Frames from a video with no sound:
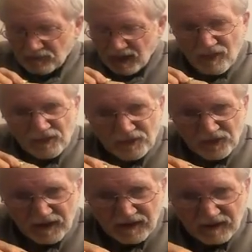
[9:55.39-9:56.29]
and
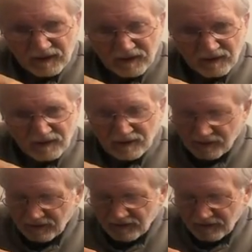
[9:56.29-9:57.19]
think
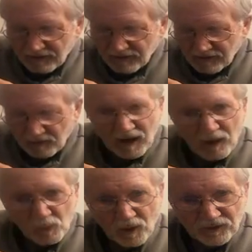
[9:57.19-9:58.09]

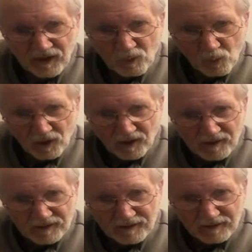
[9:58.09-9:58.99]
about what they
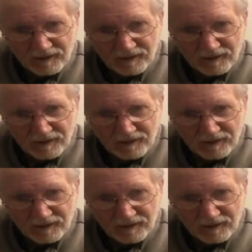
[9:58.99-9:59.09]
want,